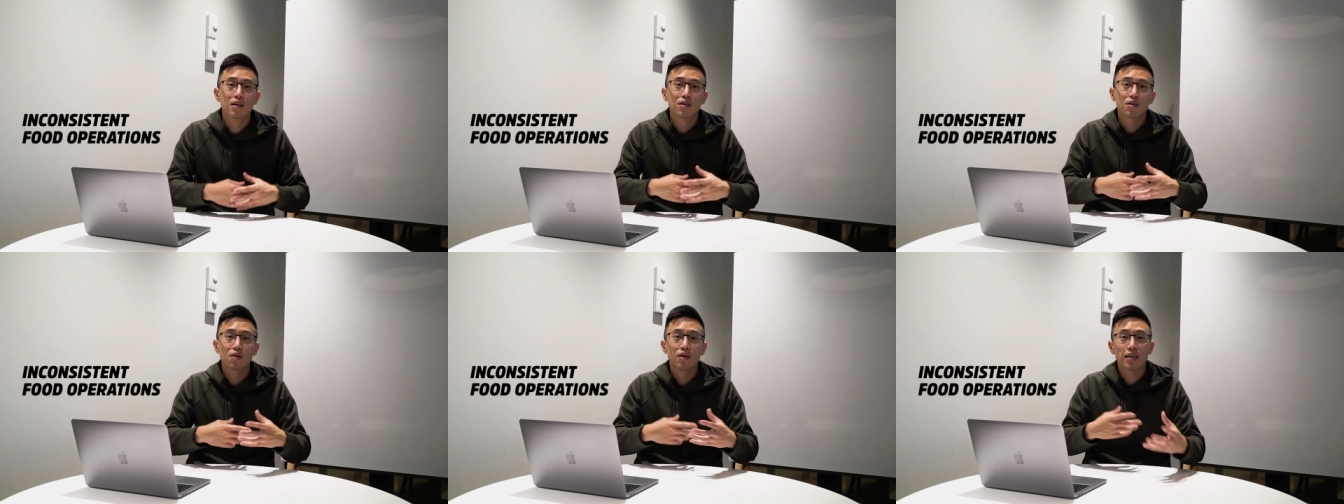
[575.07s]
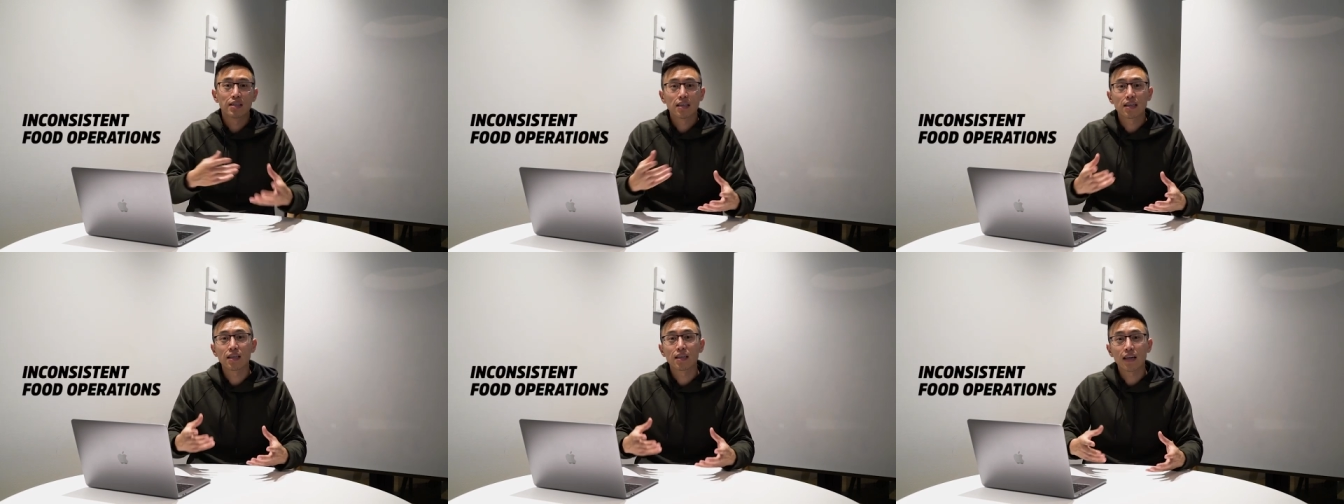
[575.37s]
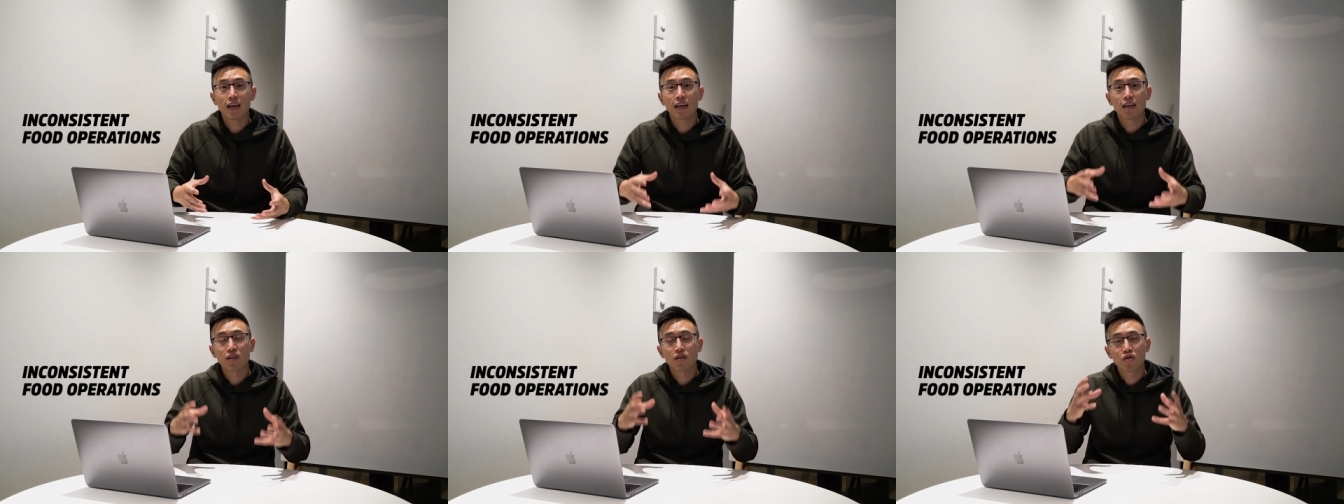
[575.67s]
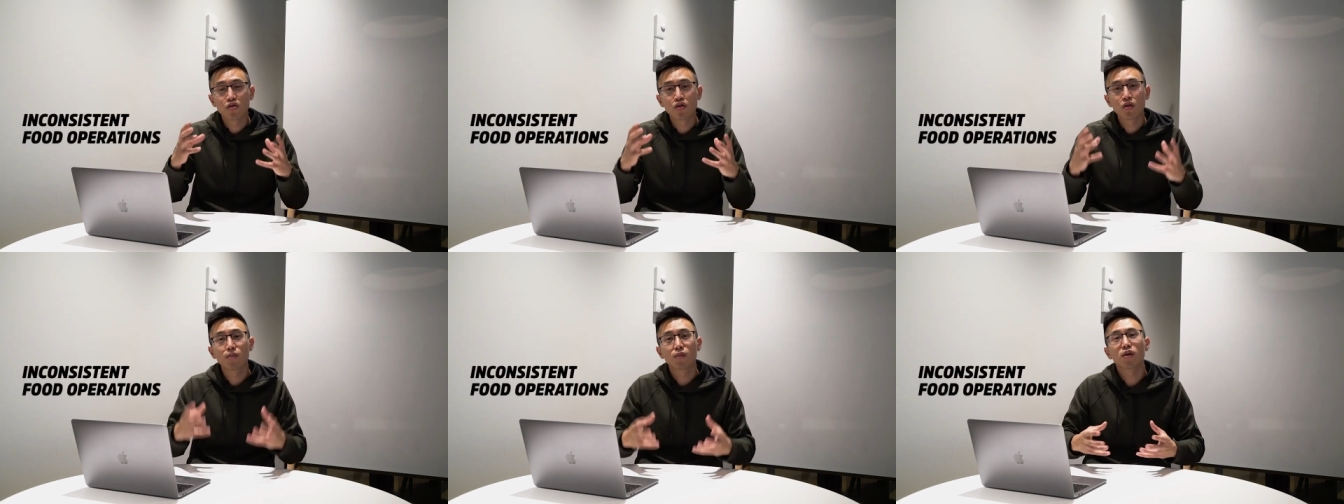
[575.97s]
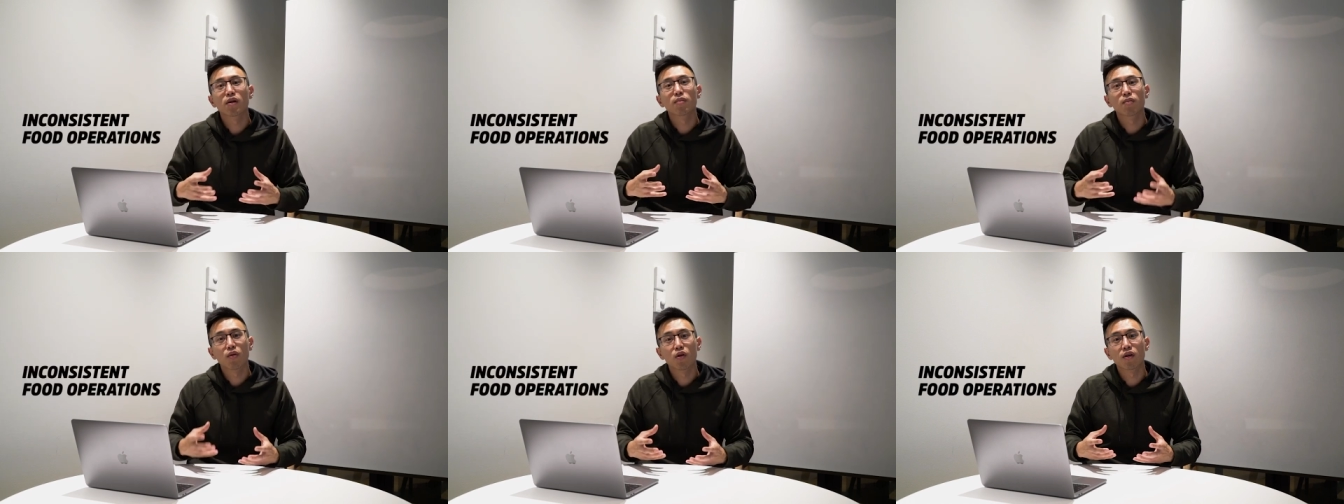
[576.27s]
So at the end of the day, it's
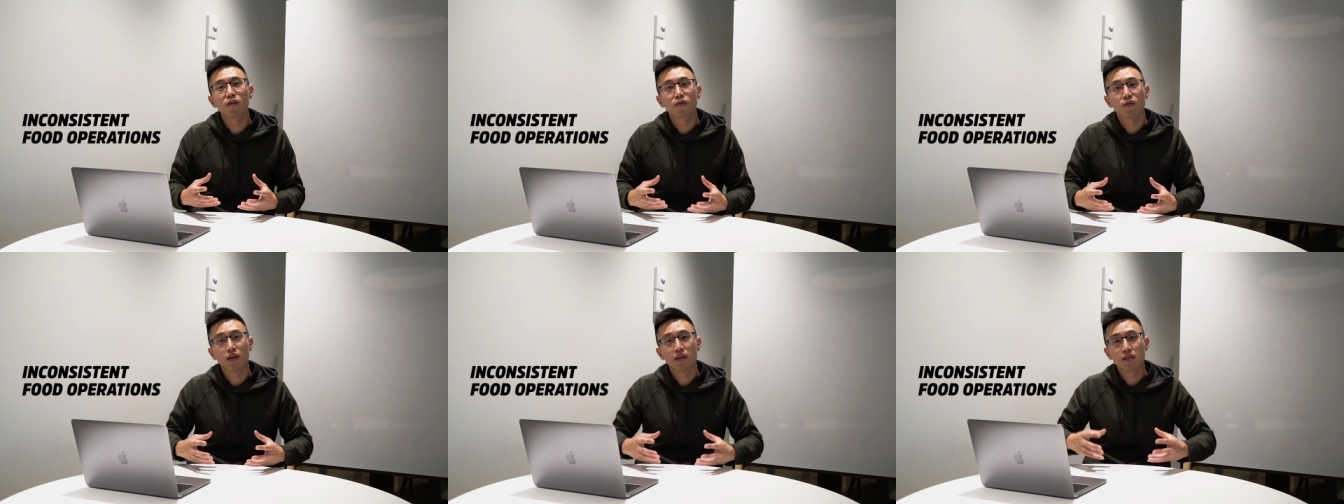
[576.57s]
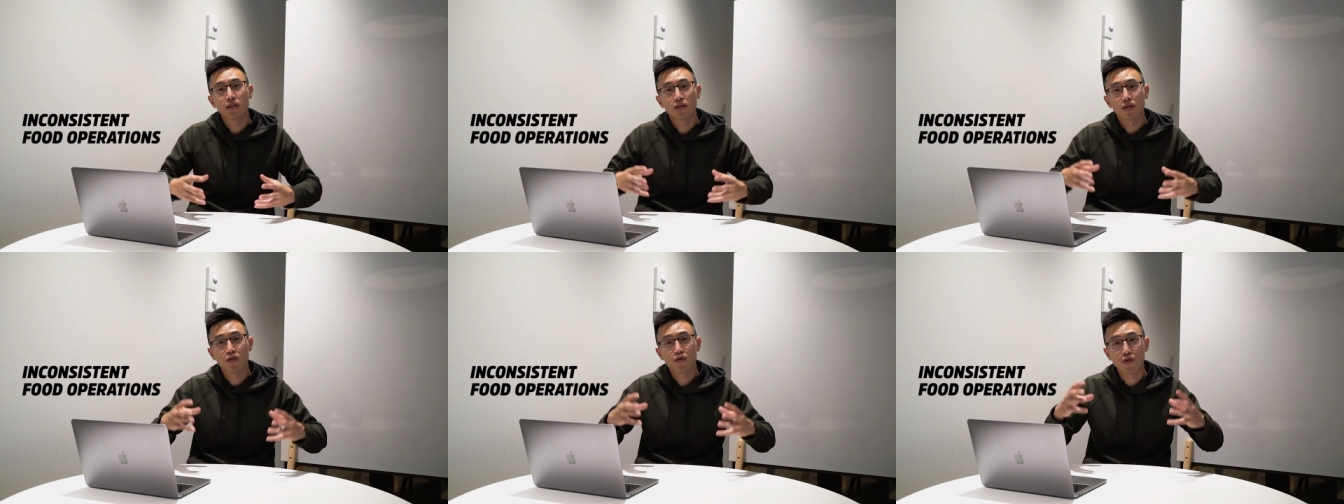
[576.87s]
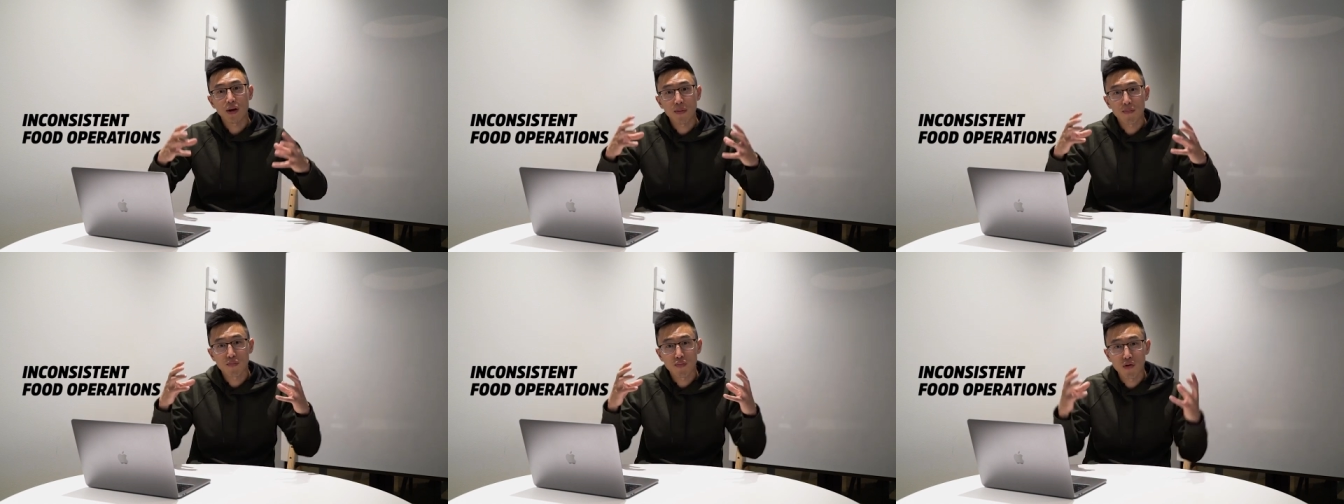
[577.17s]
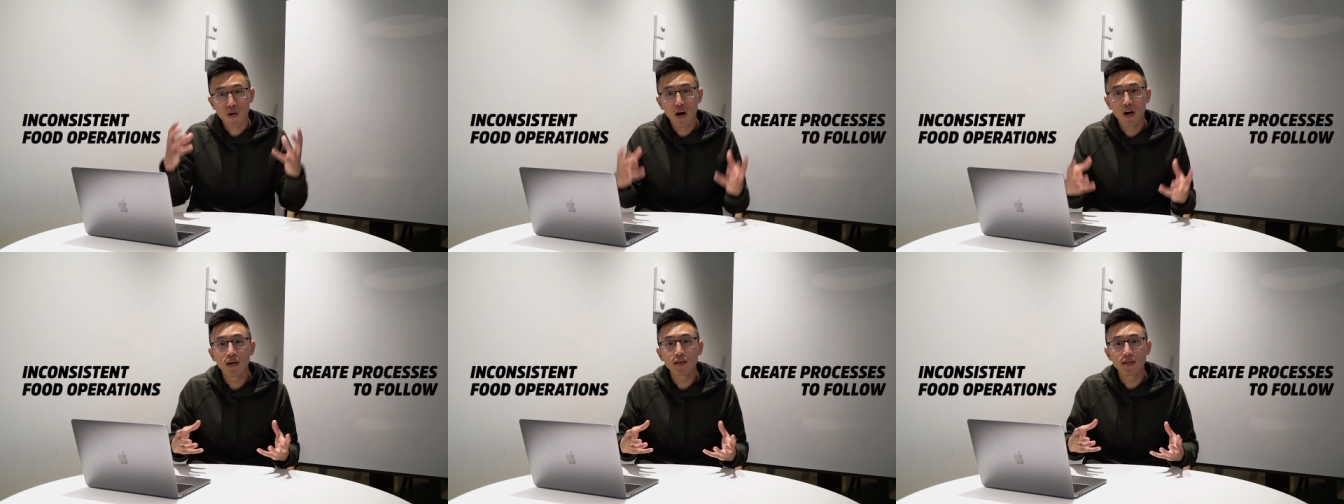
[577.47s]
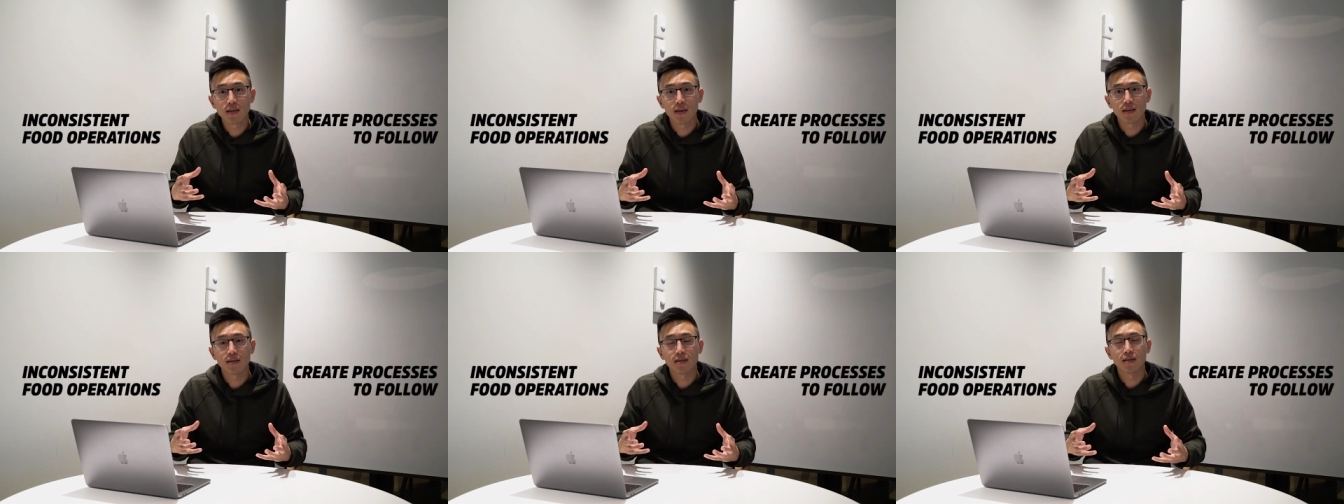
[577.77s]
super important for us to create
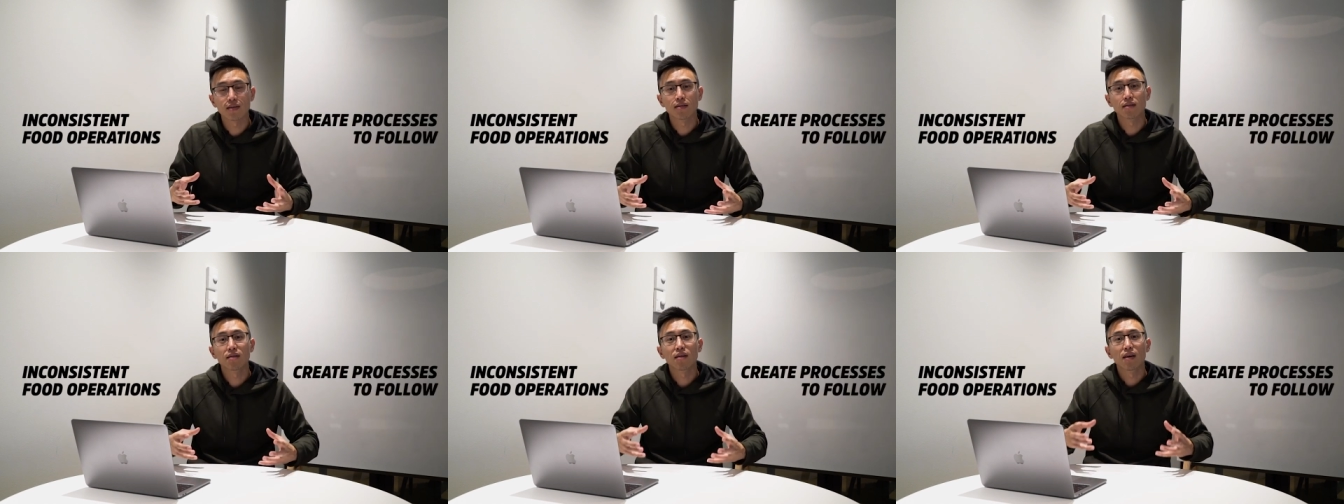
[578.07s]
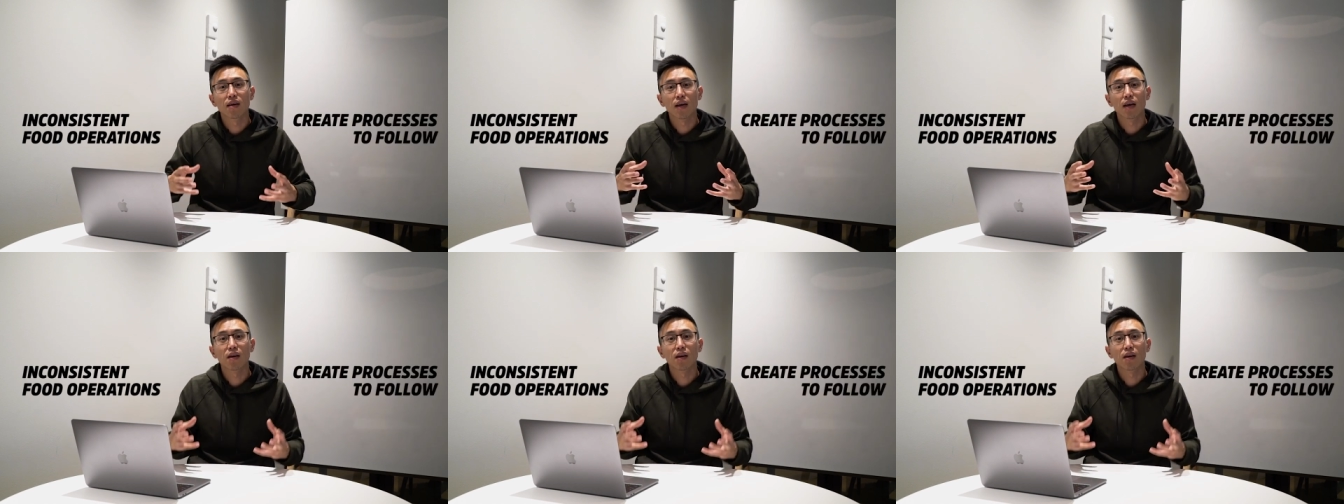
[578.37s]
processes